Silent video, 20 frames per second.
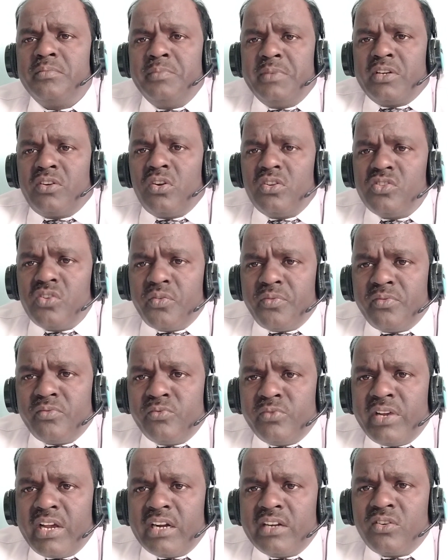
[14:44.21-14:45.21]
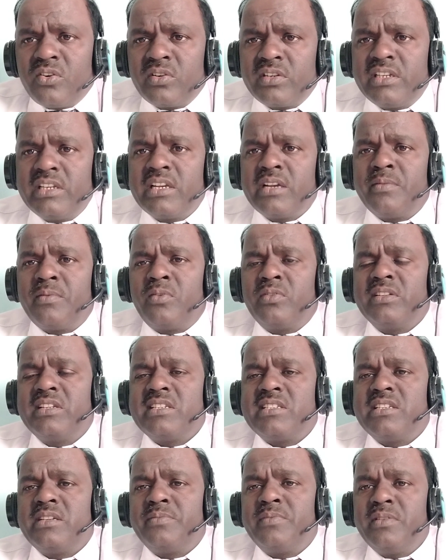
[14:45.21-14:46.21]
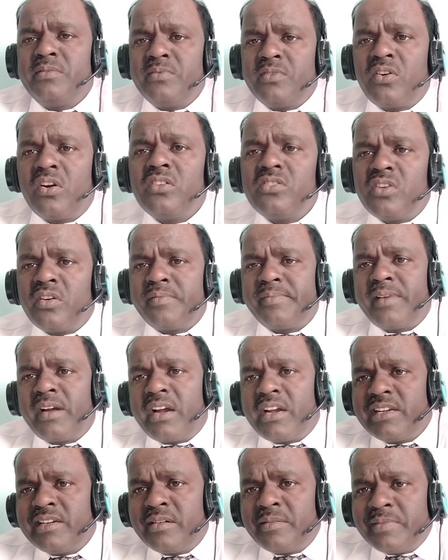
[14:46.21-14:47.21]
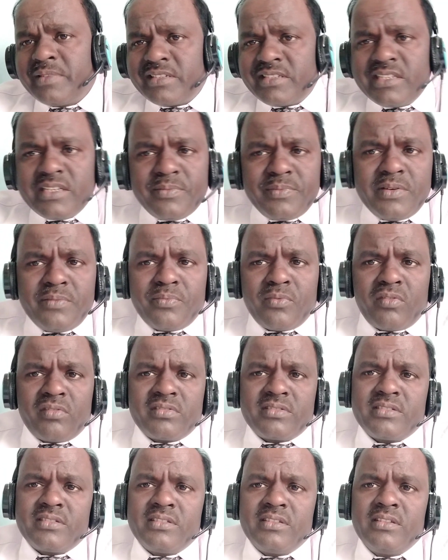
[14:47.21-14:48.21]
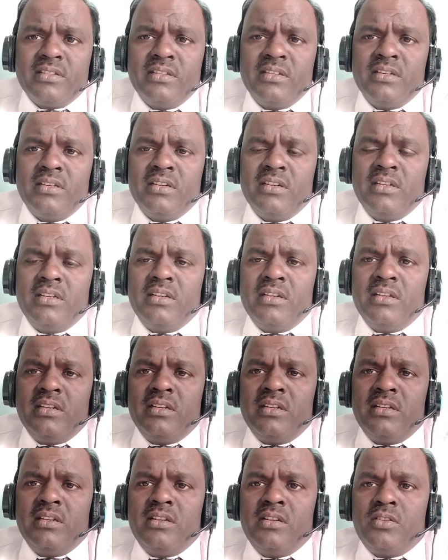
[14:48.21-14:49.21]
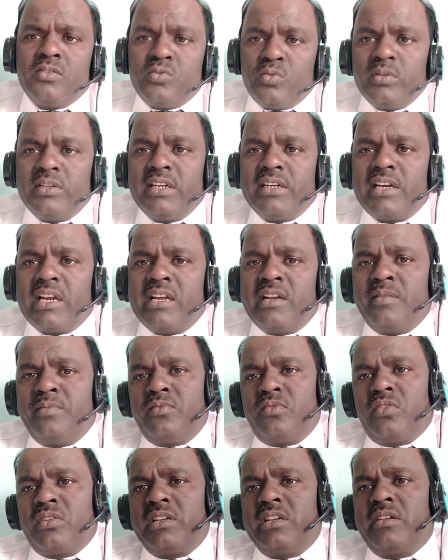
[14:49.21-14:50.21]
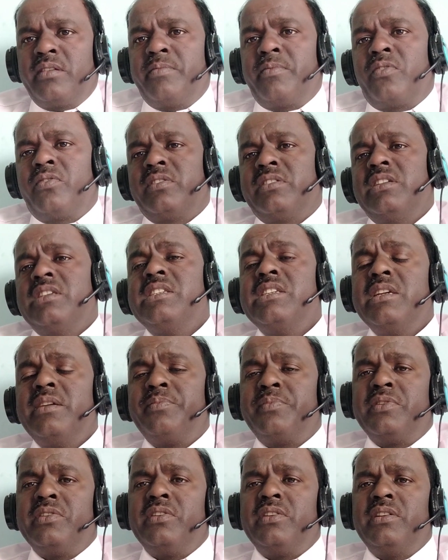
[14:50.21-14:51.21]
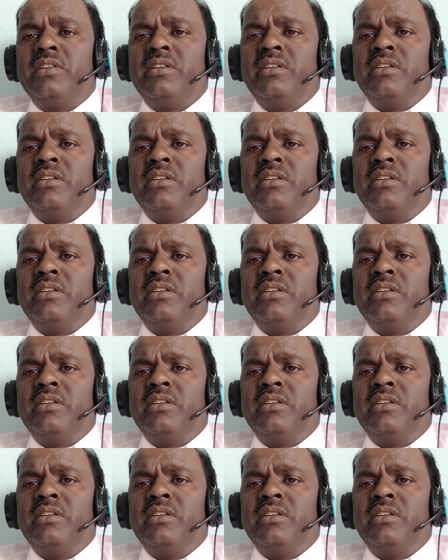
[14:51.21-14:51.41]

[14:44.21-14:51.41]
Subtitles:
Because of we are talking about the safety, because of I am a safety professional, so that I am talking about the safety.